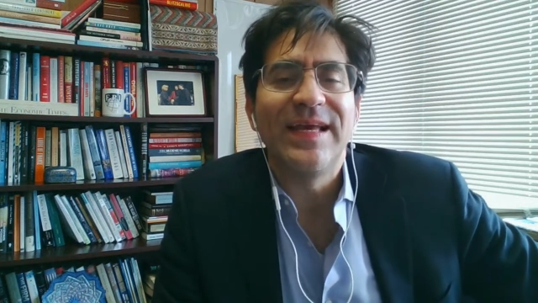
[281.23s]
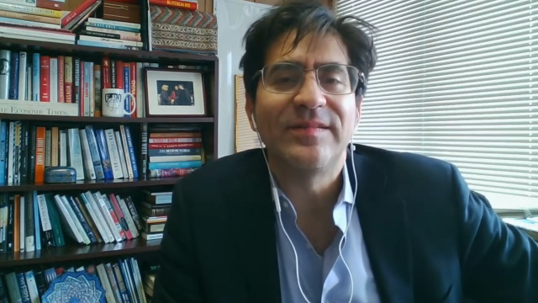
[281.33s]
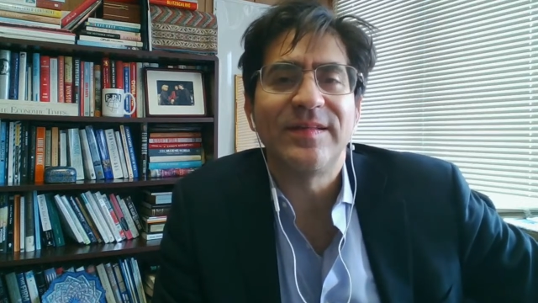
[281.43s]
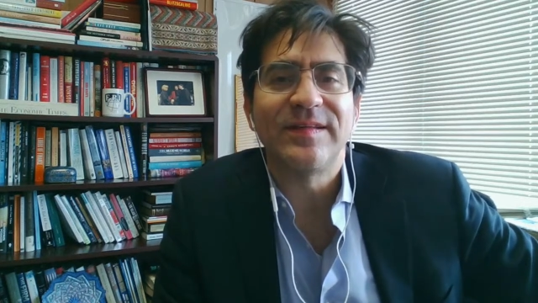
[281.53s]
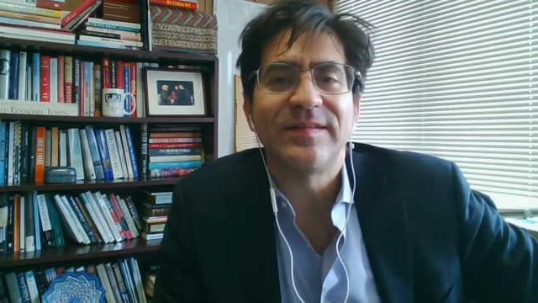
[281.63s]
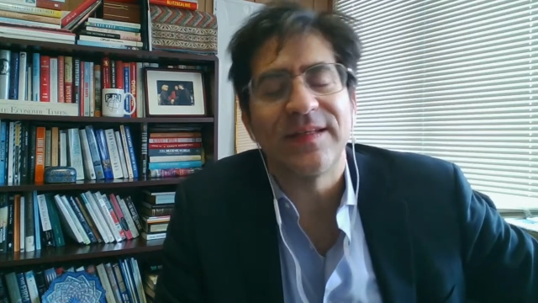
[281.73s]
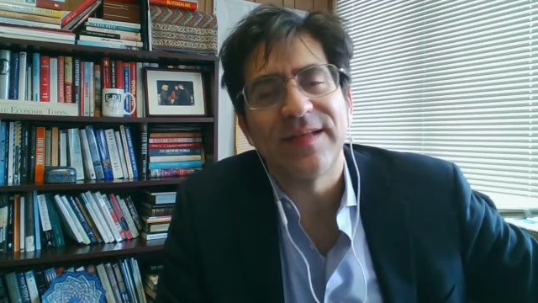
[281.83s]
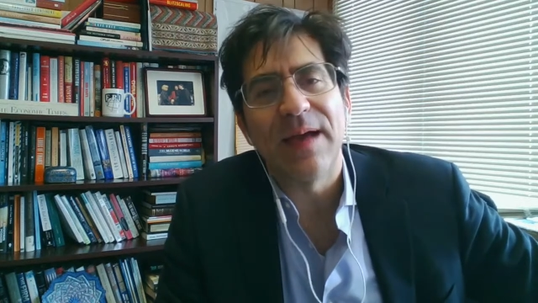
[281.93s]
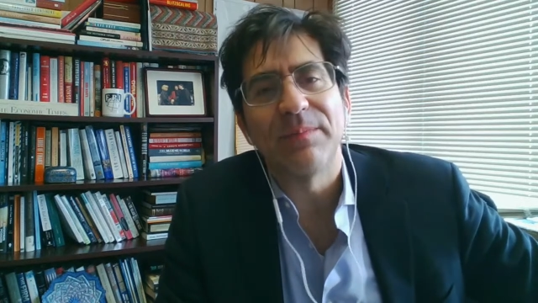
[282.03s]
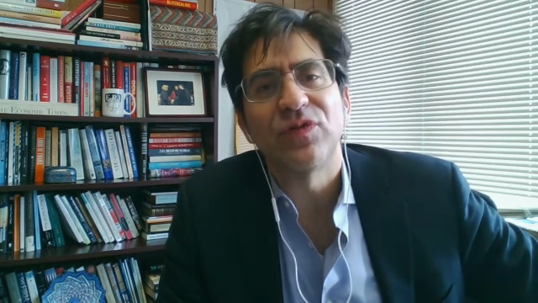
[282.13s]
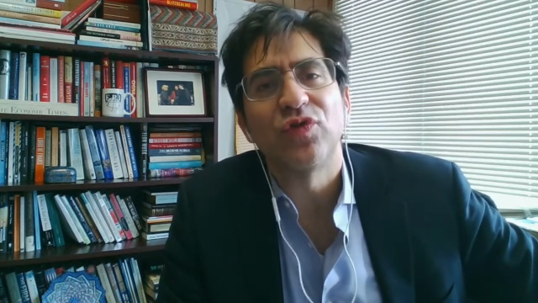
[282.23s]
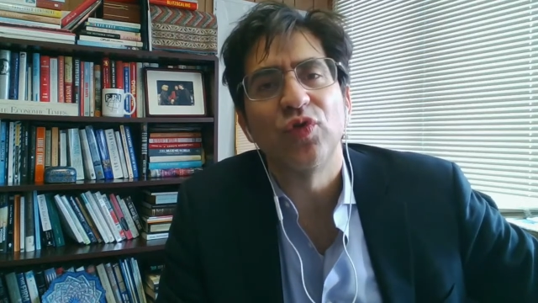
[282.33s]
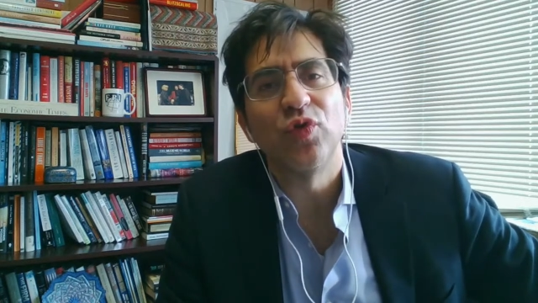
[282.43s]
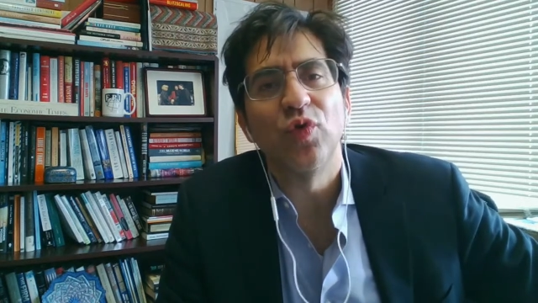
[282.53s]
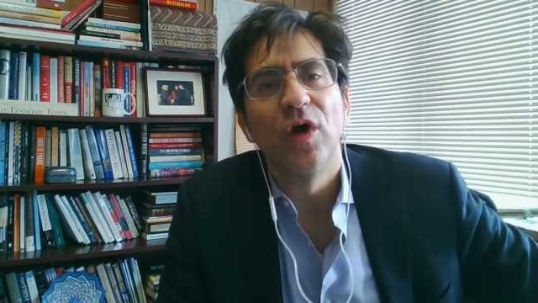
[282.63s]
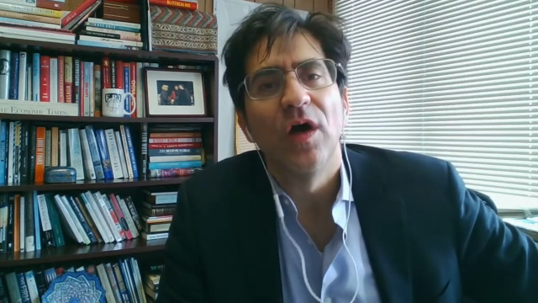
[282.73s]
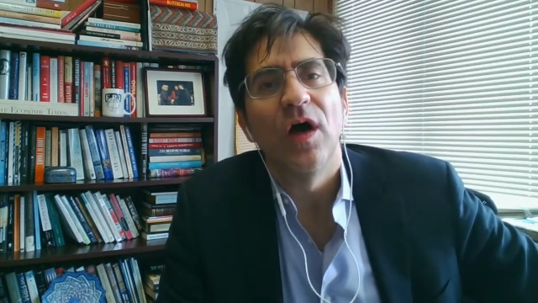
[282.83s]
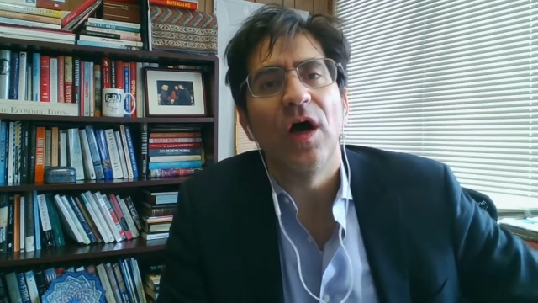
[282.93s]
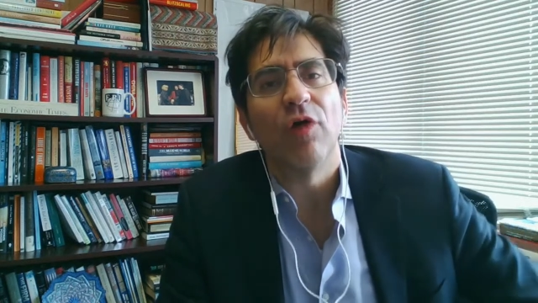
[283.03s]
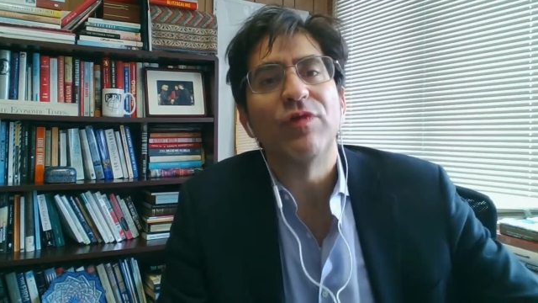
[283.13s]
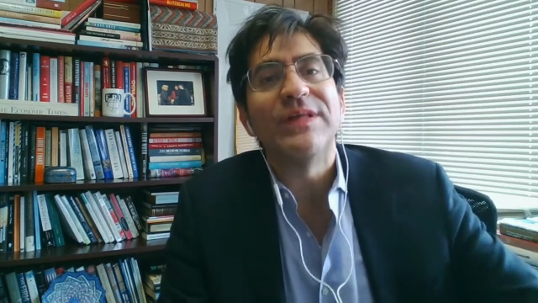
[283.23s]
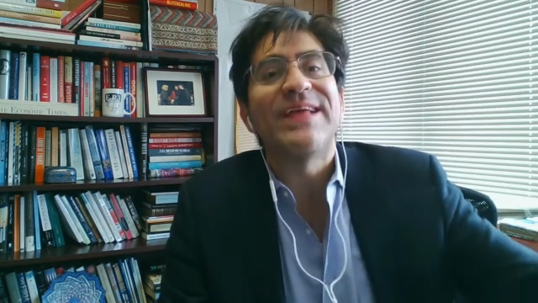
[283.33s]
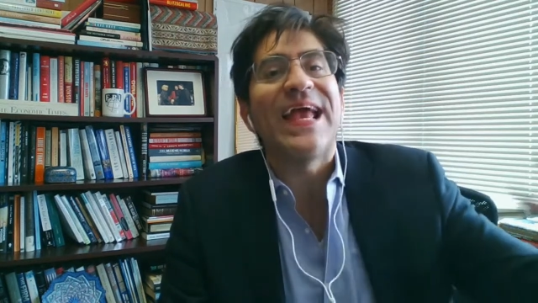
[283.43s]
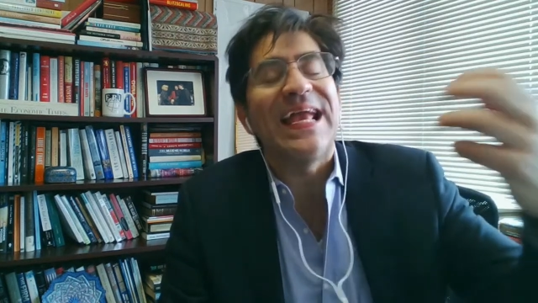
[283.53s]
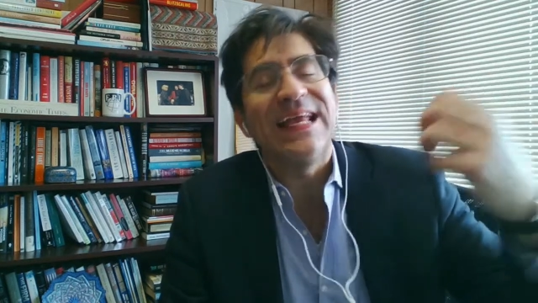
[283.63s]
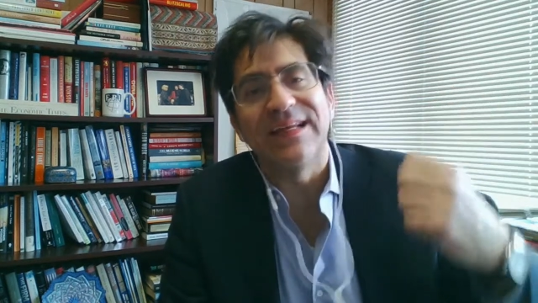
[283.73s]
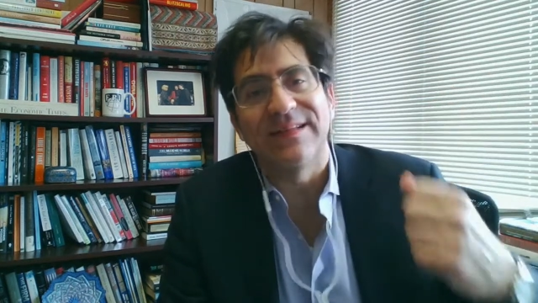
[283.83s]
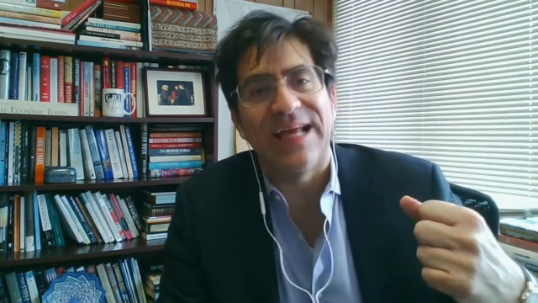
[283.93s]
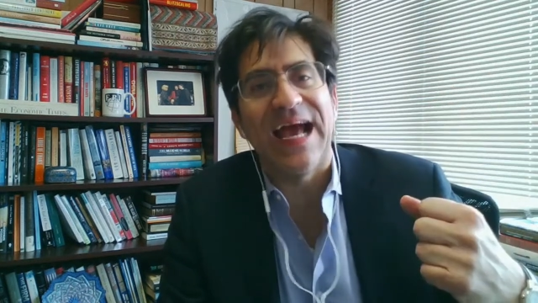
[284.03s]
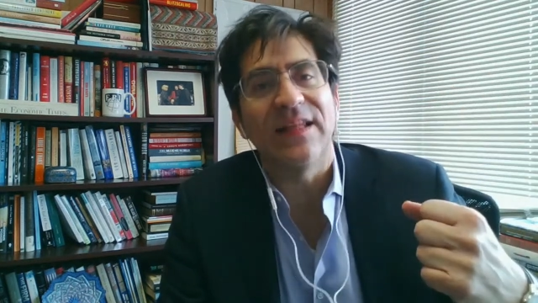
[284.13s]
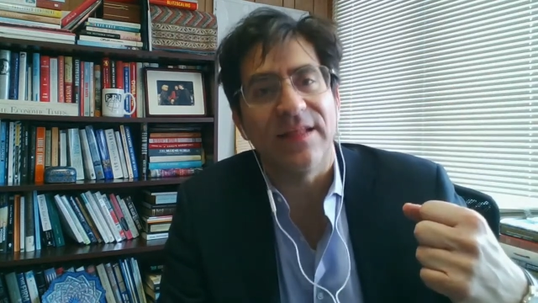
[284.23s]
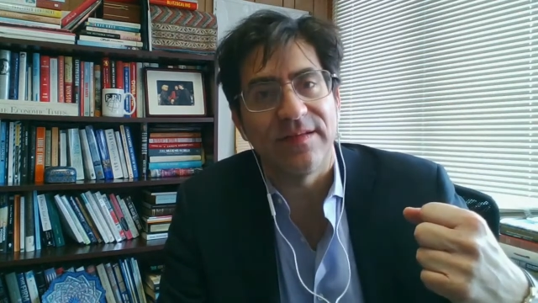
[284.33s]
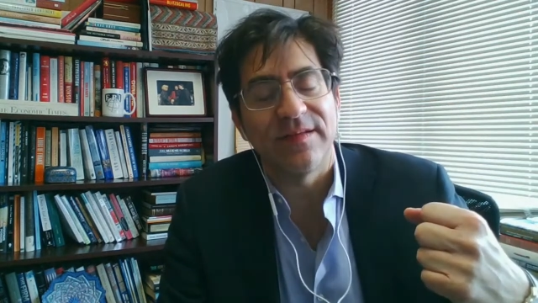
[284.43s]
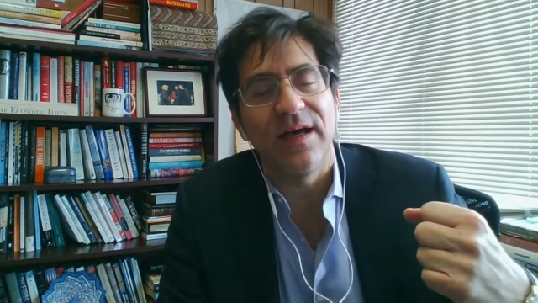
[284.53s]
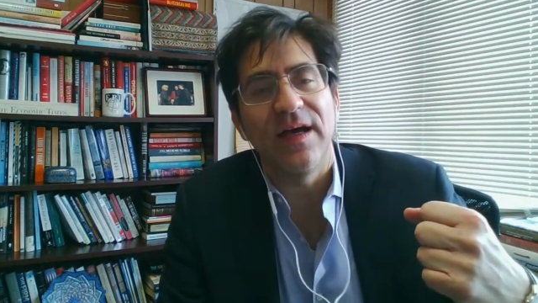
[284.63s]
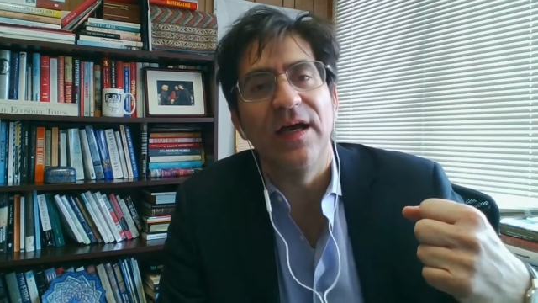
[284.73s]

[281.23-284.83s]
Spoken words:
is this attempt to retain talent.